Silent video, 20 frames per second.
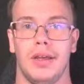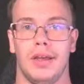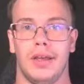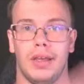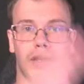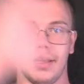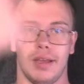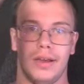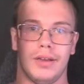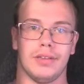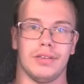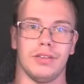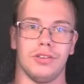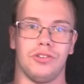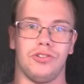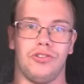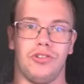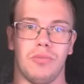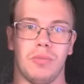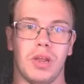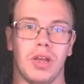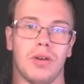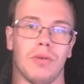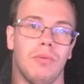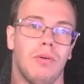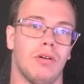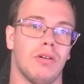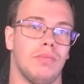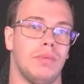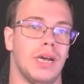Hey guys, it's GMAN here.
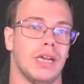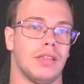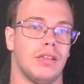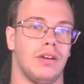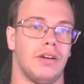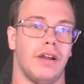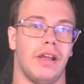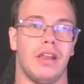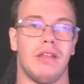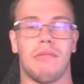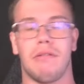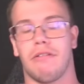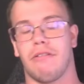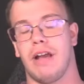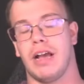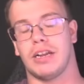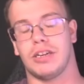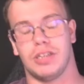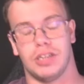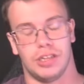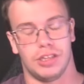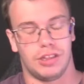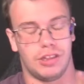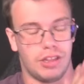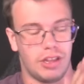Welcome back to another anime reaction.